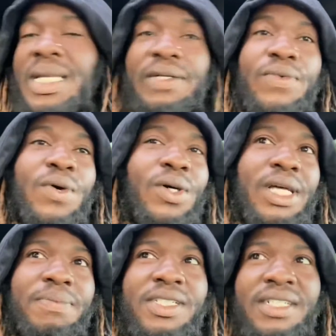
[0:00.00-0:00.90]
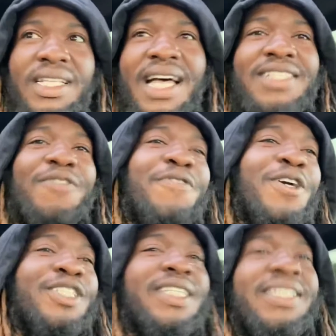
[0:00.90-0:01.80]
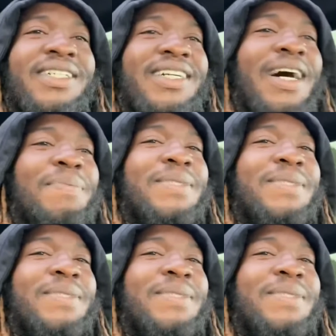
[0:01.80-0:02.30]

Roll up to the glass. The first thing the cop